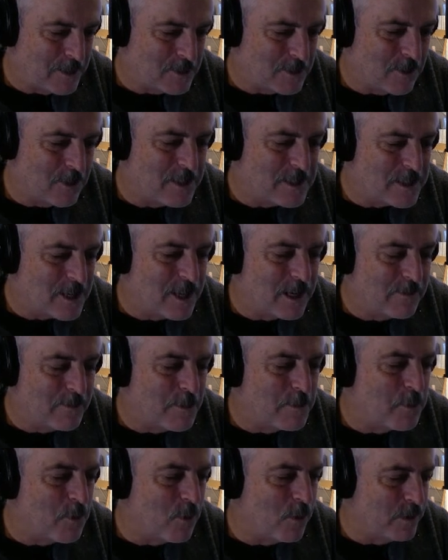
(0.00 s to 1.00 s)
so it's kind of
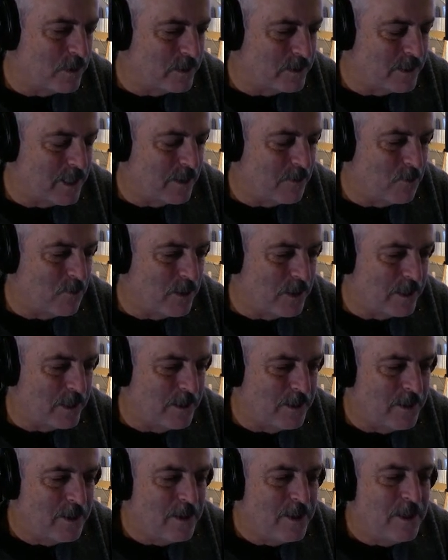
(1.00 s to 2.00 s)
important that way.
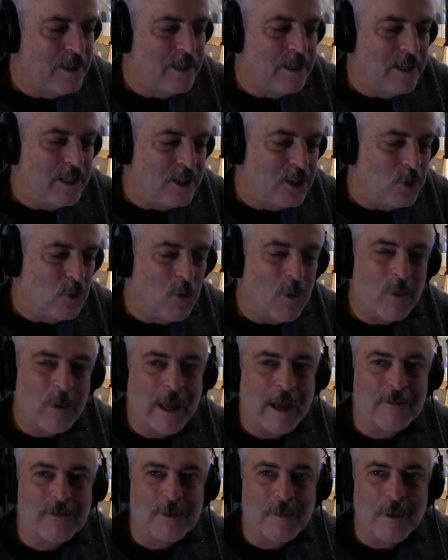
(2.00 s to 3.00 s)
You won't
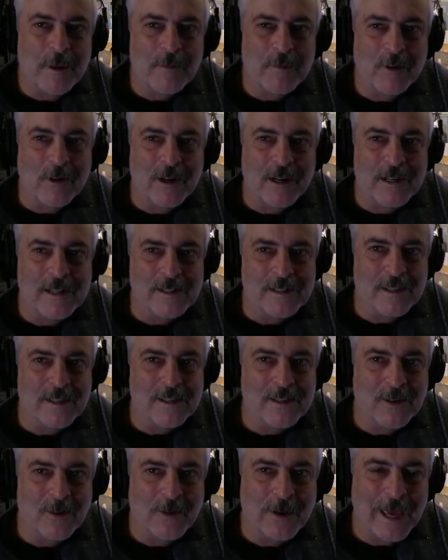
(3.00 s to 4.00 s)
have to memorize
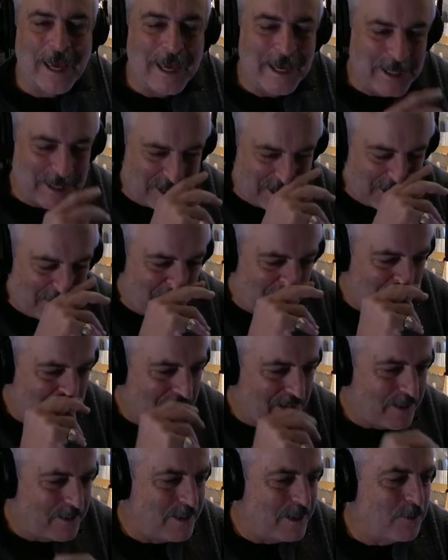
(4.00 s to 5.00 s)
this, okay? So
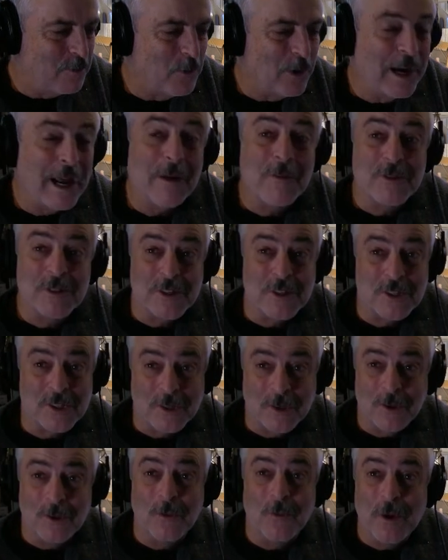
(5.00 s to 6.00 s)
and when I was a
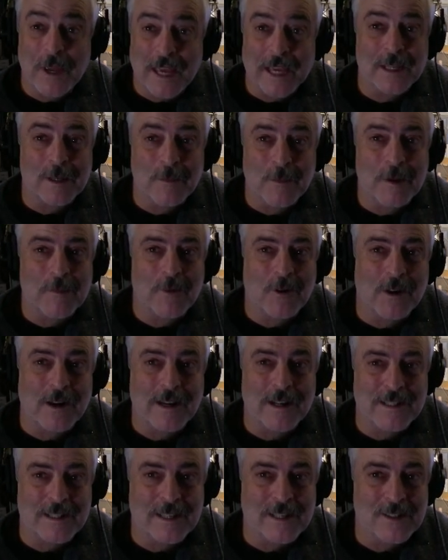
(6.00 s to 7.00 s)
student, we had to
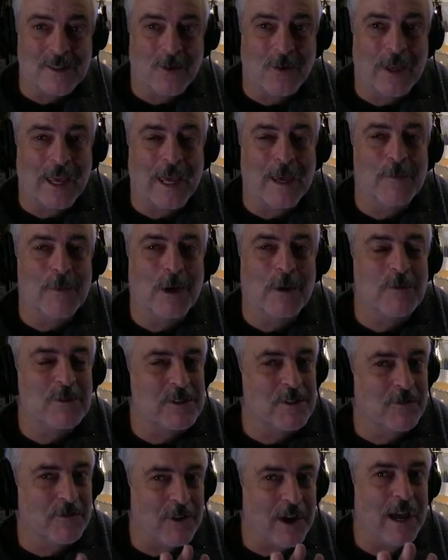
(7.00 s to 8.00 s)
memorize this, okay? But it was a
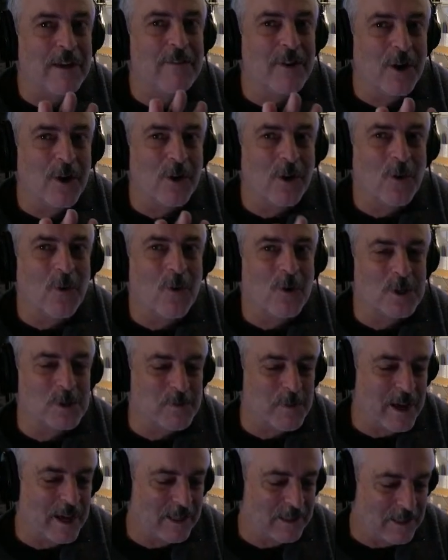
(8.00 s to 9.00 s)
5-hour course
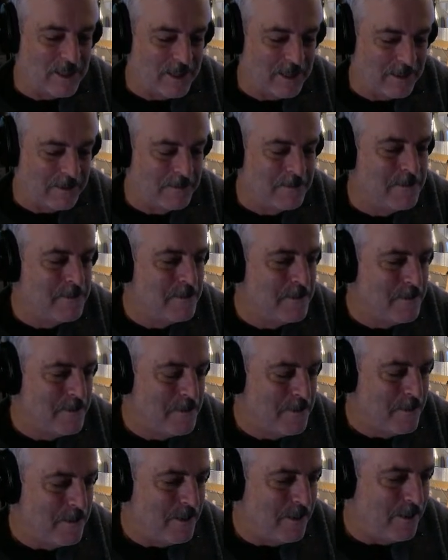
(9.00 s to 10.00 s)
back then.
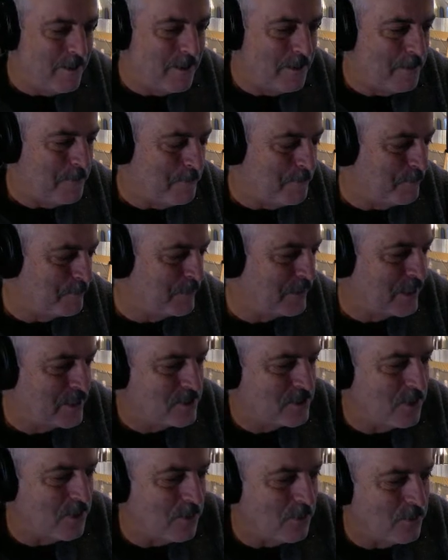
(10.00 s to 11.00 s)

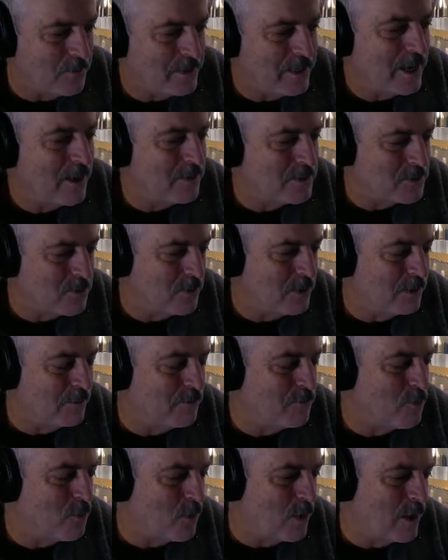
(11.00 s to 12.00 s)
So now it's only a
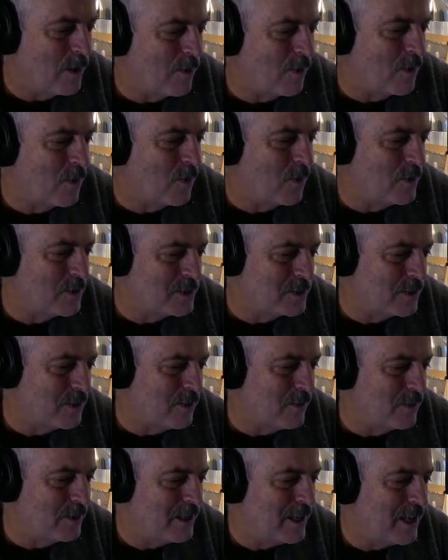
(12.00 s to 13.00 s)
4-hour course.
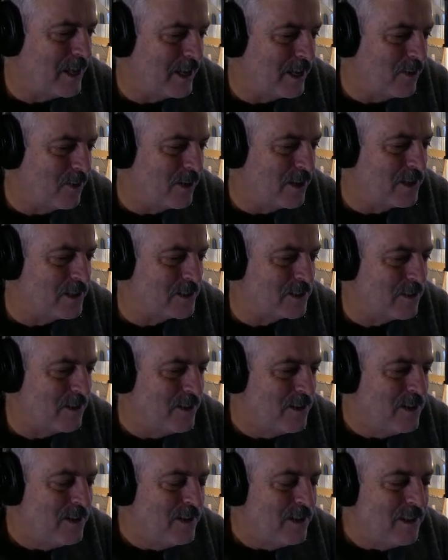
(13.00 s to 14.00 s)
So yeah, here it is.
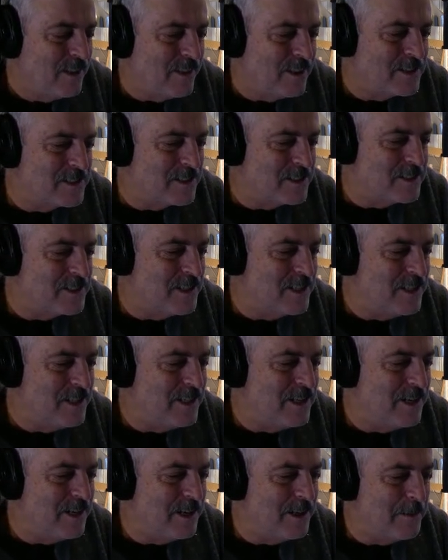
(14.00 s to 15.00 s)
This is
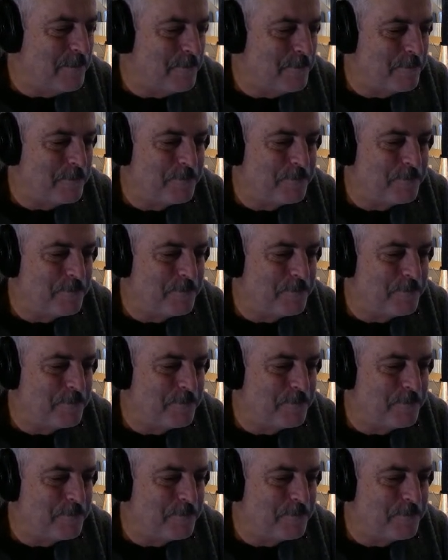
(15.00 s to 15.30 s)
the